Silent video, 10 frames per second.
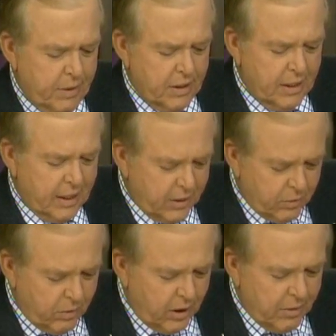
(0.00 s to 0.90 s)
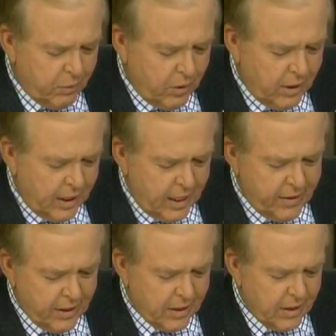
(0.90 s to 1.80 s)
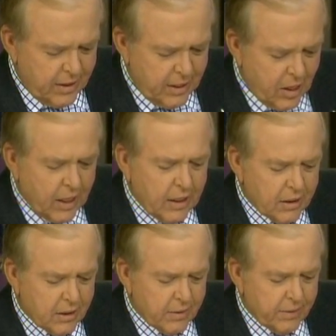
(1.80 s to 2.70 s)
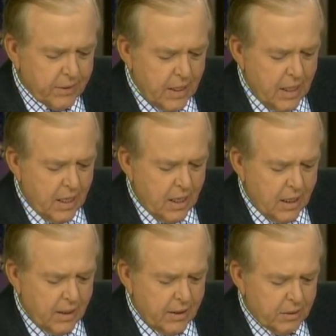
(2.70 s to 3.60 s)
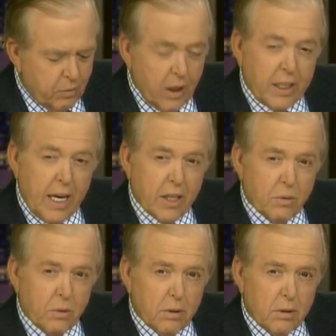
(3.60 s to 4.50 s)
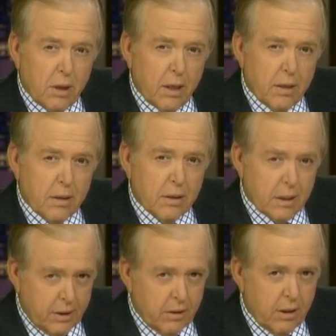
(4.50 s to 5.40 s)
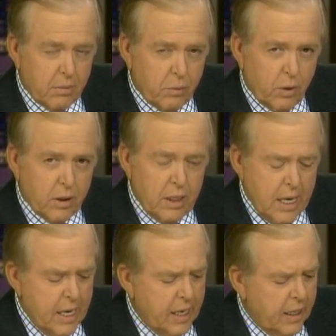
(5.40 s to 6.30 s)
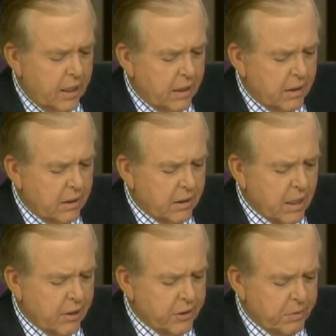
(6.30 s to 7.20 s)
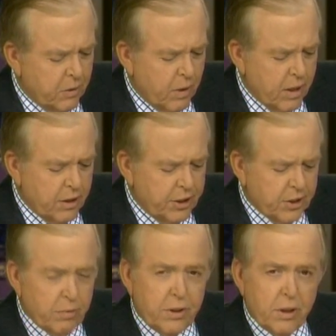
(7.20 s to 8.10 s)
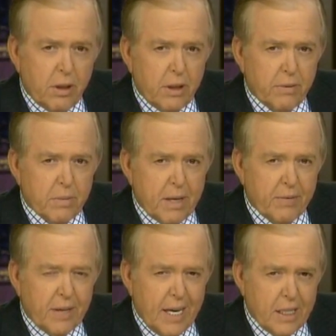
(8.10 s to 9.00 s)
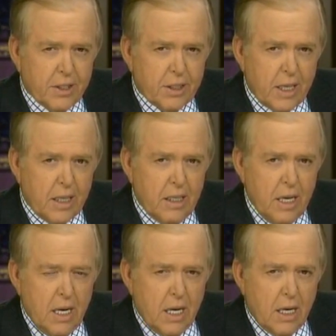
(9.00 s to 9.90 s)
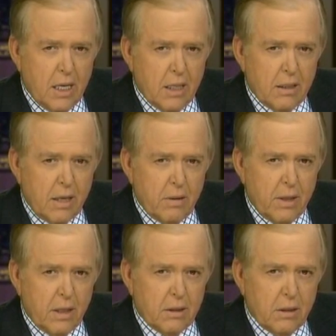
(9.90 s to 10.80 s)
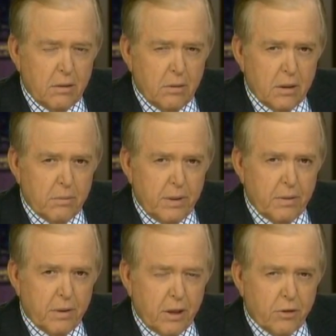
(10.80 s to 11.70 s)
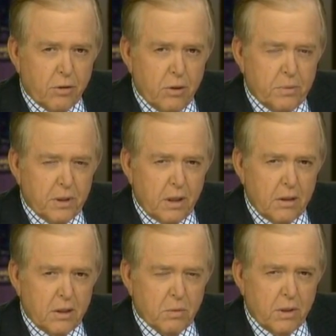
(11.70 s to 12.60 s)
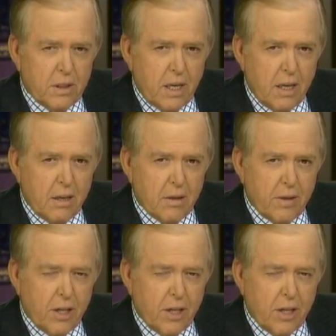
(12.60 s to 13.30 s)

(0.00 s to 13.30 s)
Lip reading: out, because I think it's really important, and I think the audience of this broadcast will consider it important. Congressman Cuellar just returning from Afghanistan there to be with our troops, and I just want to say